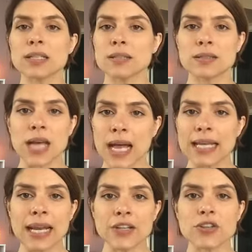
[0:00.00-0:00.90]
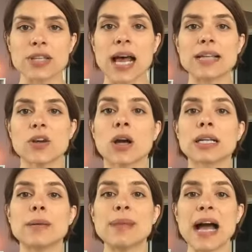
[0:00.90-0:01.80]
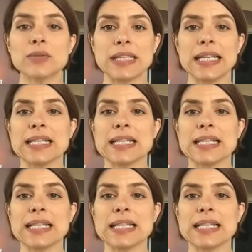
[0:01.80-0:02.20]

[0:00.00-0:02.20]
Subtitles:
diet and exercise are compounding.